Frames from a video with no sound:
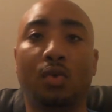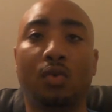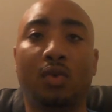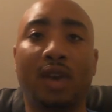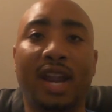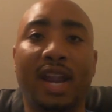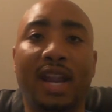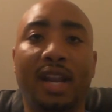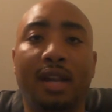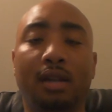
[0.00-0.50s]

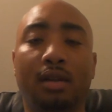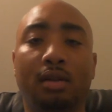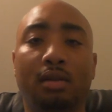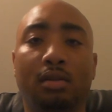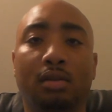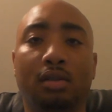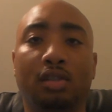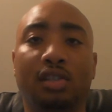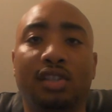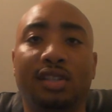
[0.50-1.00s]
rate,
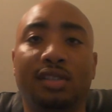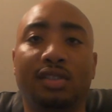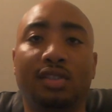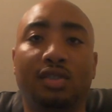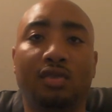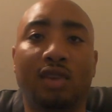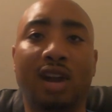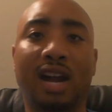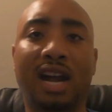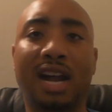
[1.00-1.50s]

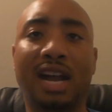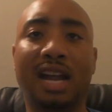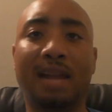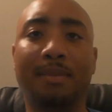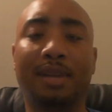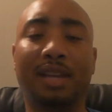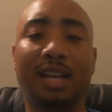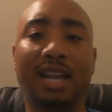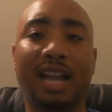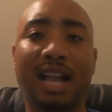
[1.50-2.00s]

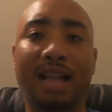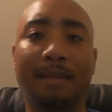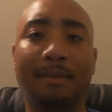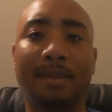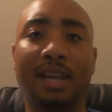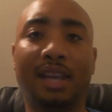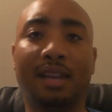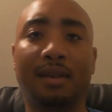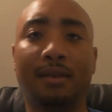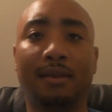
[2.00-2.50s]
subscribe, and
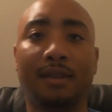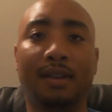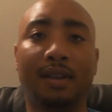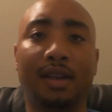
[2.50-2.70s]
comment.